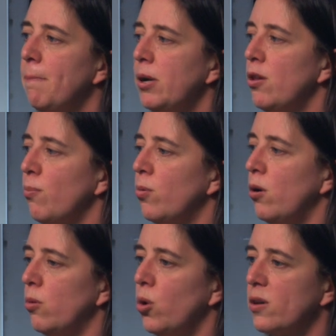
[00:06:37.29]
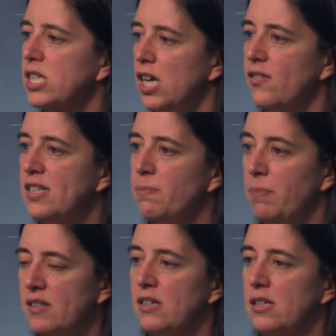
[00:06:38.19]
both what services
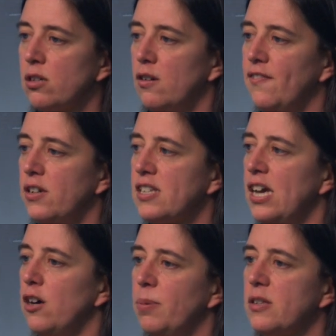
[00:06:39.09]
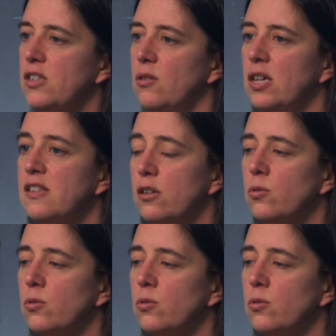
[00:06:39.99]
business can offer to help us do this,